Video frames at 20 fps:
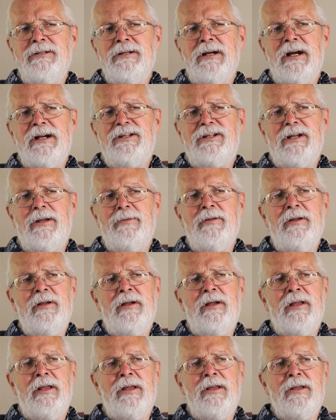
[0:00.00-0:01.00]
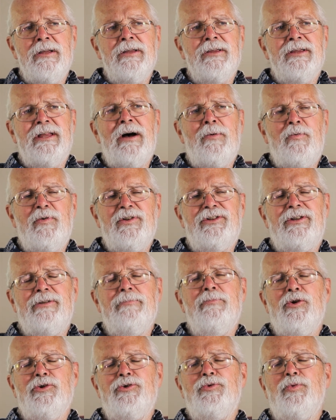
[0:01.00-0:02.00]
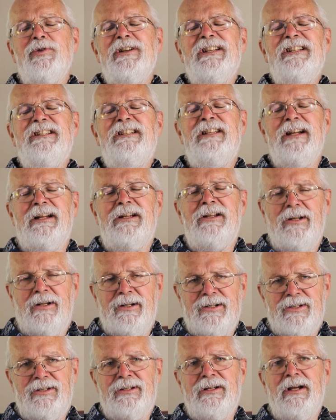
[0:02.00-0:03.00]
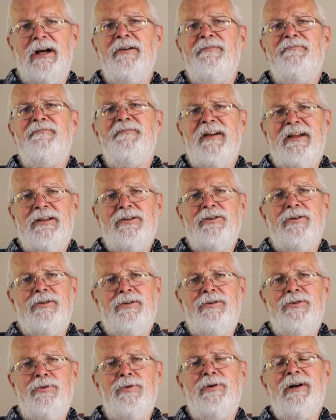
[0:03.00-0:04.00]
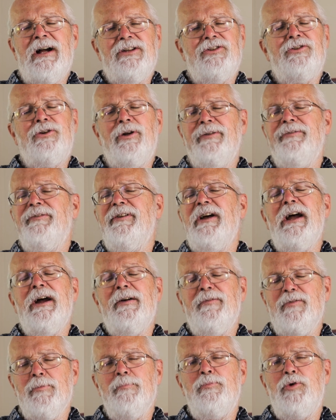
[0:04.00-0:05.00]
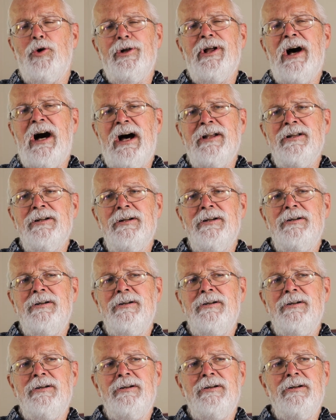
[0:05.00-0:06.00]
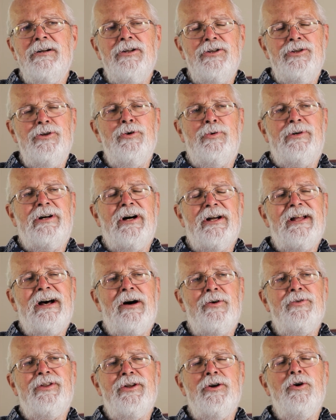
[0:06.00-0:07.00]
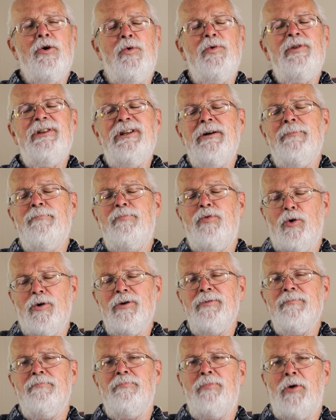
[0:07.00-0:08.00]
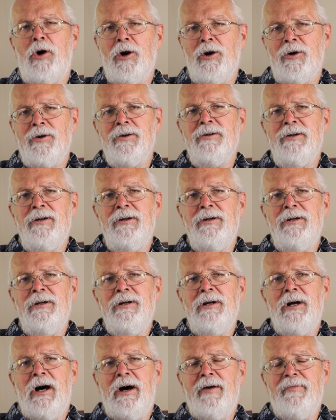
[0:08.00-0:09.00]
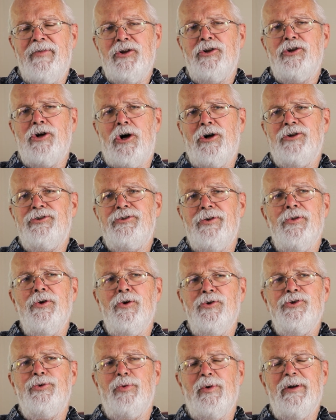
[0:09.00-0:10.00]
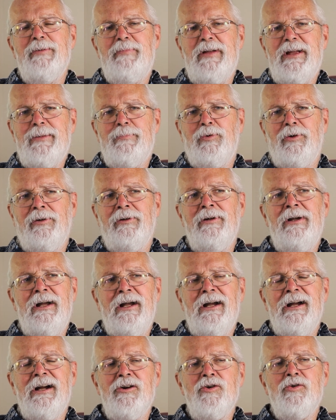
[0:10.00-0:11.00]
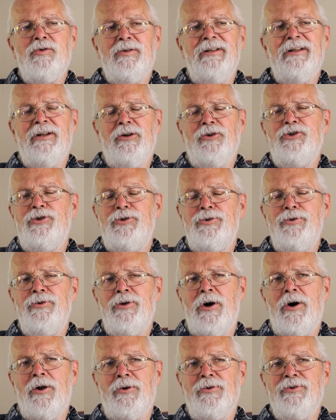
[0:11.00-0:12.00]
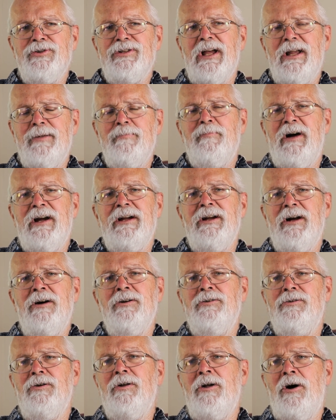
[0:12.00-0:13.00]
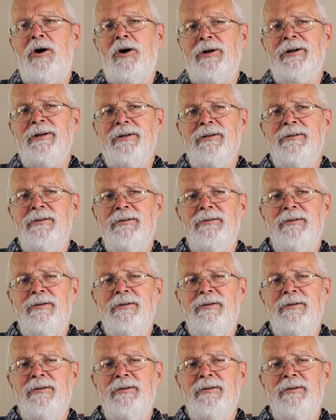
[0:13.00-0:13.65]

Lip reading: I said, that was the most ridiculous event you guys could have ever put on. You cut out the only important part of the talks of those 3 people, Eric Liddell's 2 daughters and my Uncle Hawken.